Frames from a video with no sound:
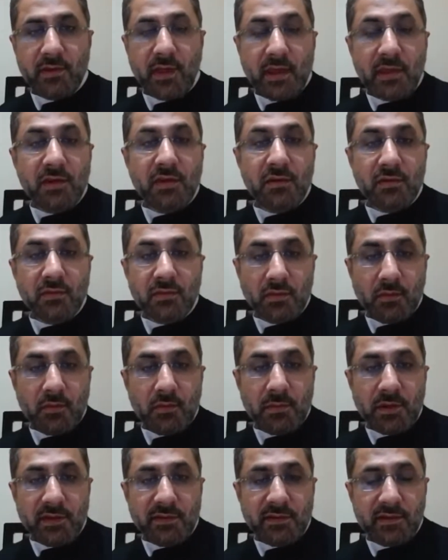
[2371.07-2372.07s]
Thank you
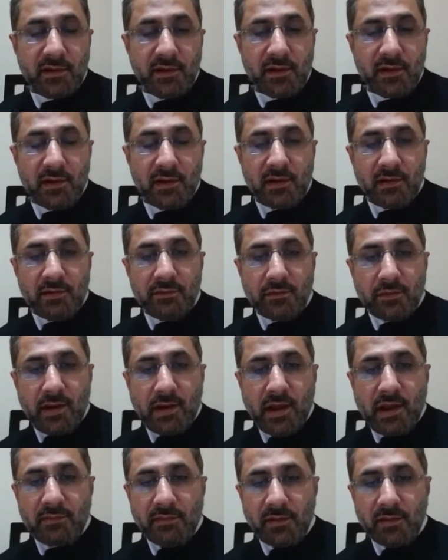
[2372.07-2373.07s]
so much for
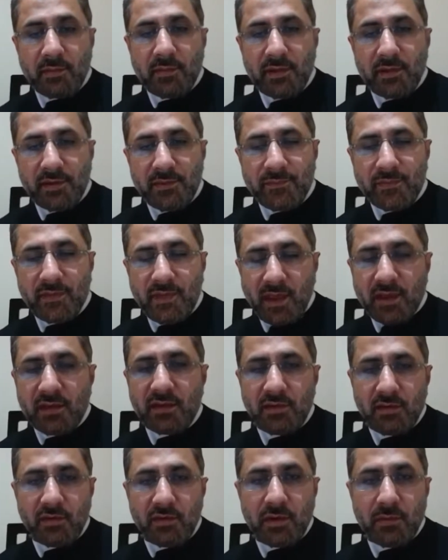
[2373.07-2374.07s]
having me.
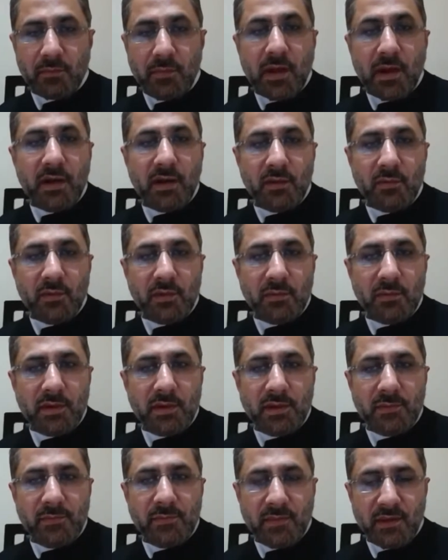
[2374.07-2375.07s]
Thank you and bearing with
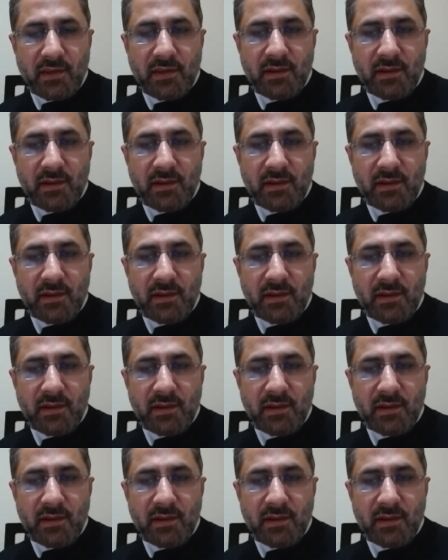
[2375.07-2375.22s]
me.